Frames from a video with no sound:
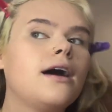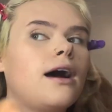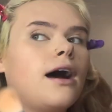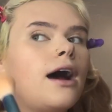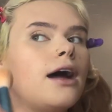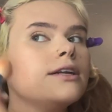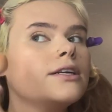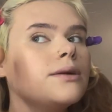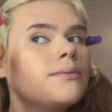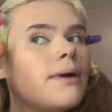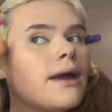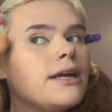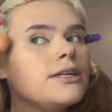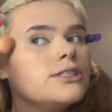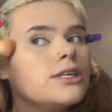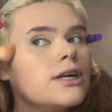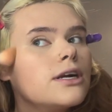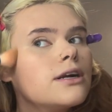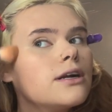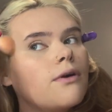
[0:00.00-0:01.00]
on your
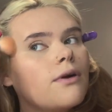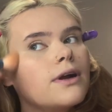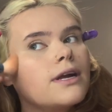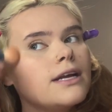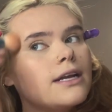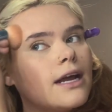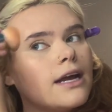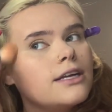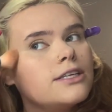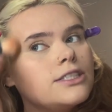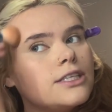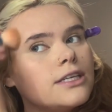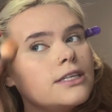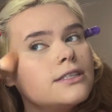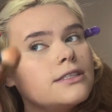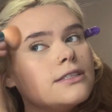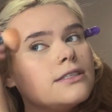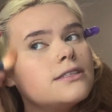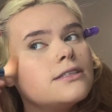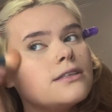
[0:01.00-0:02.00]
major, for
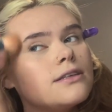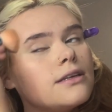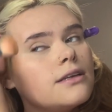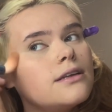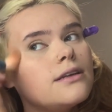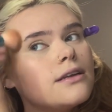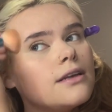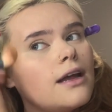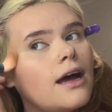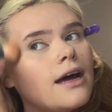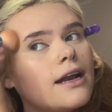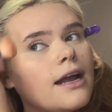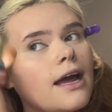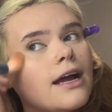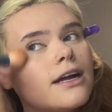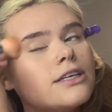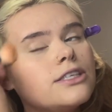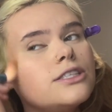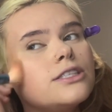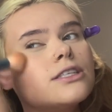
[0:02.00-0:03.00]
connections, not
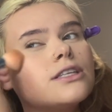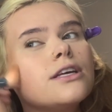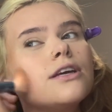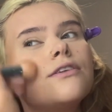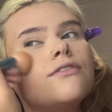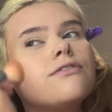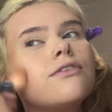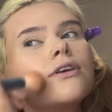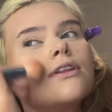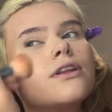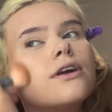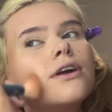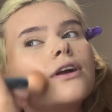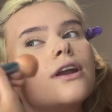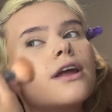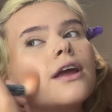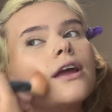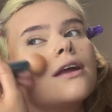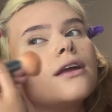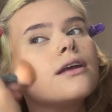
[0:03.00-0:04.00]
actually for
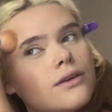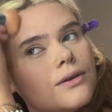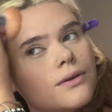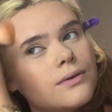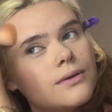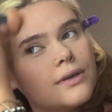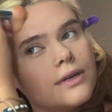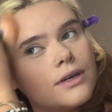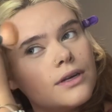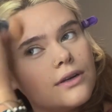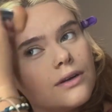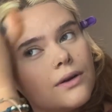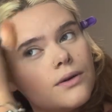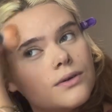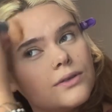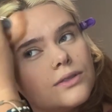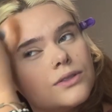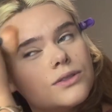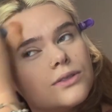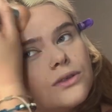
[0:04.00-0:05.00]
learning. You don't need to go
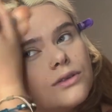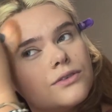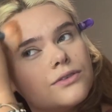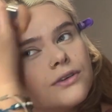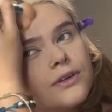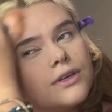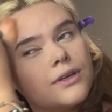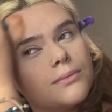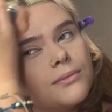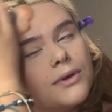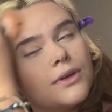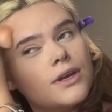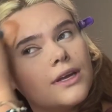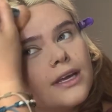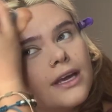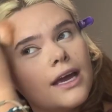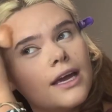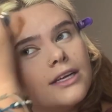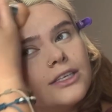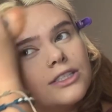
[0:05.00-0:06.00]
to school for
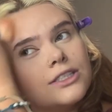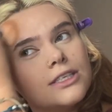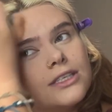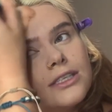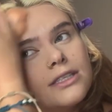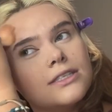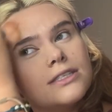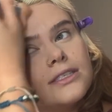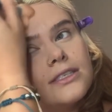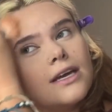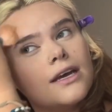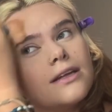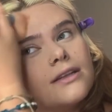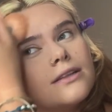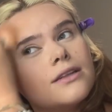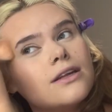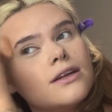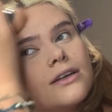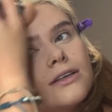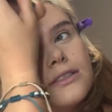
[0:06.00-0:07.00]
communications, yet
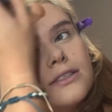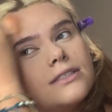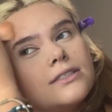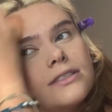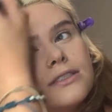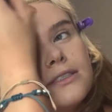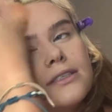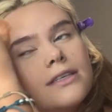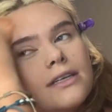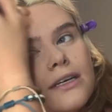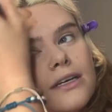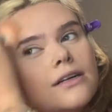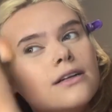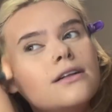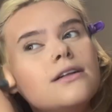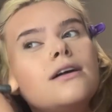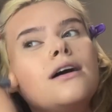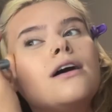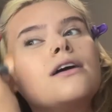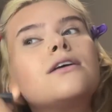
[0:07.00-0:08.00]
there's
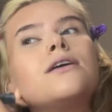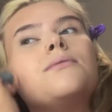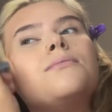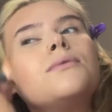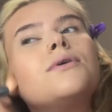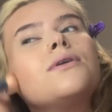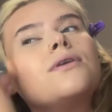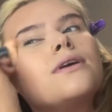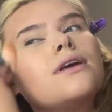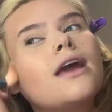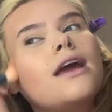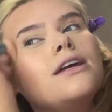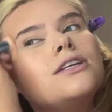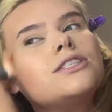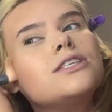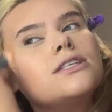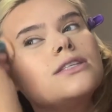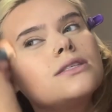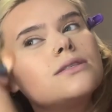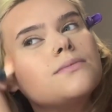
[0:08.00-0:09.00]
still a
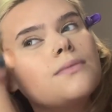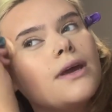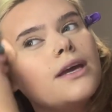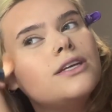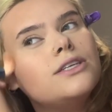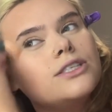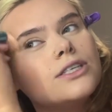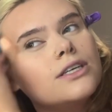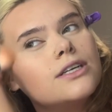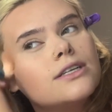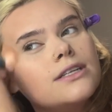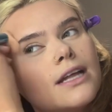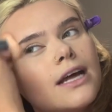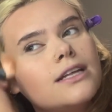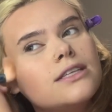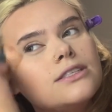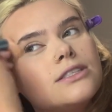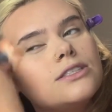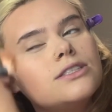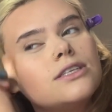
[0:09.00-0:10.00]
communications major, and
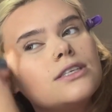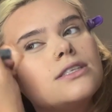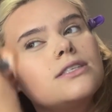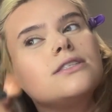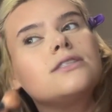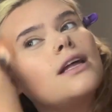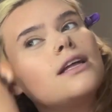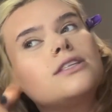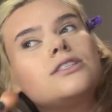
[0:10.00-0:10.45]
that's just